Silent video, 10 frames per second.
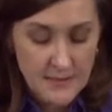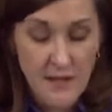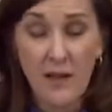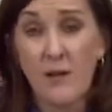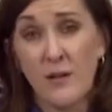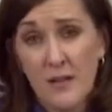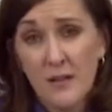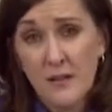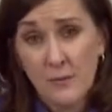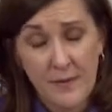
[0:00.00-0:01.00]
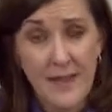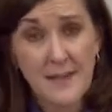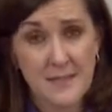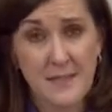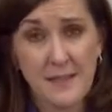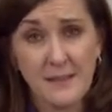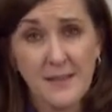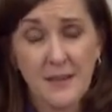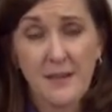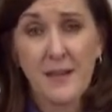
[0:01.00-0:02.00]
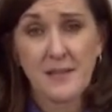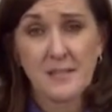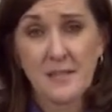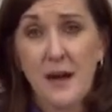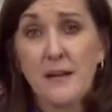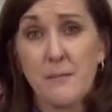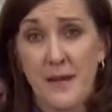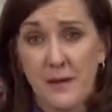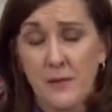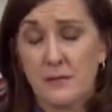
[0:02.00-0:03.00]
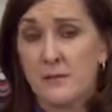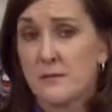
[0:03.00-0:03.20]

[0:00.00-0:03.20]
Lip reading: Now, with that said, let's talk about